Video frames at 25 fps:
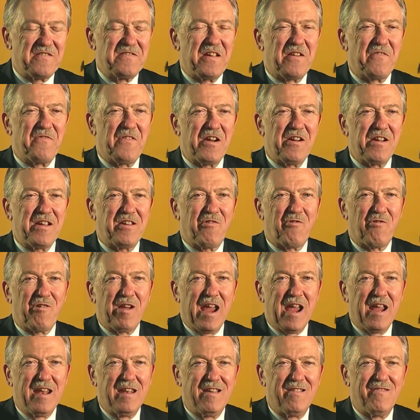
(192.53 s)
They're, they're, very
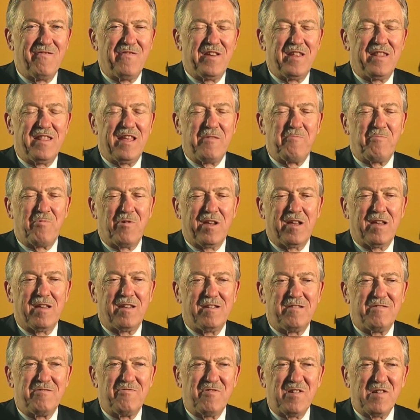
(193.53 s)
creative, and they bring
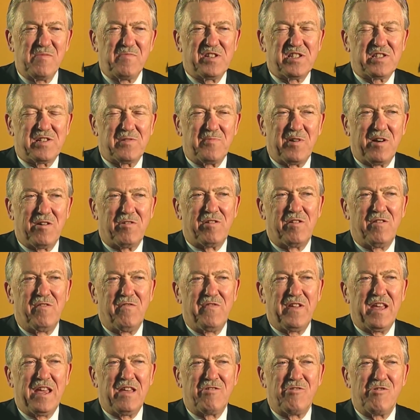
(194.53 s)
an enormous amount
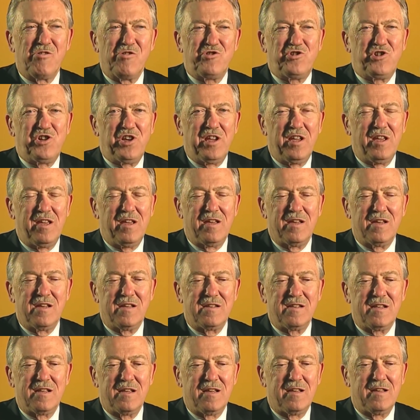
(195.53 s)
of energy,
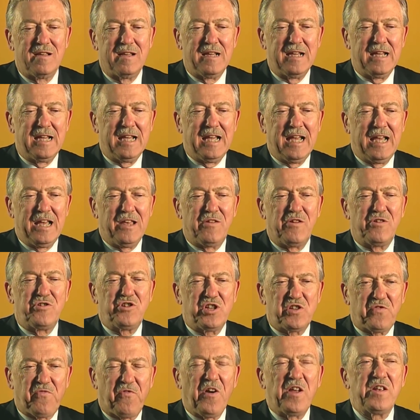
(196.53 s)
and uh, they're
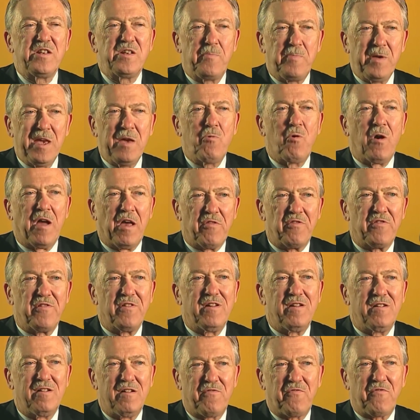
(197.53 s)
just fun to be with.
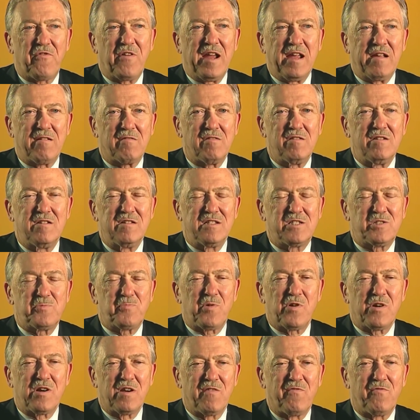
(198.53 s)
Uh, right. Uh, frankly, it's
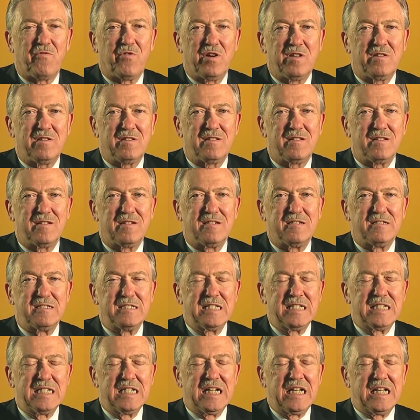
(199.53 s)
part of what uh,
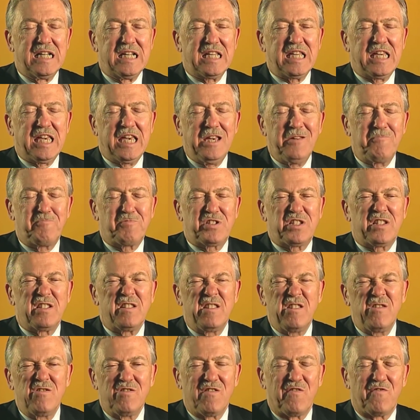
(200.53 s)
keeps
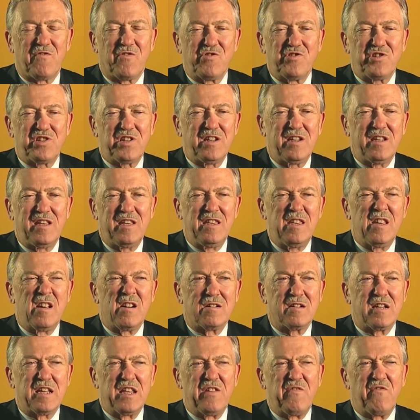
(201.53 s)
a university
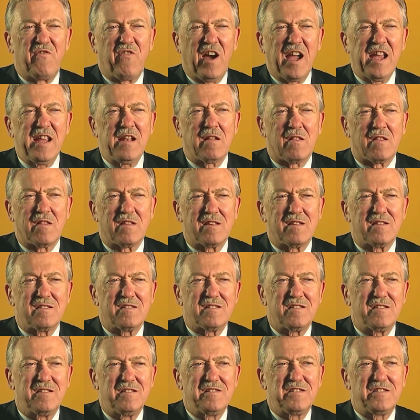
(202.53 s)
young and vital
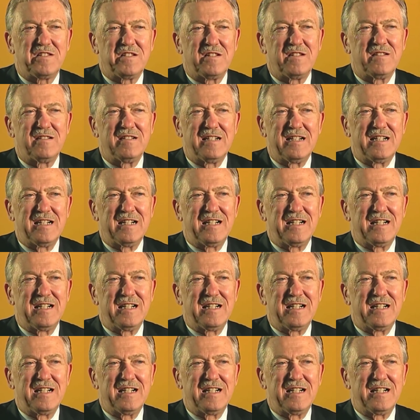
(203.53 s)
is these uh,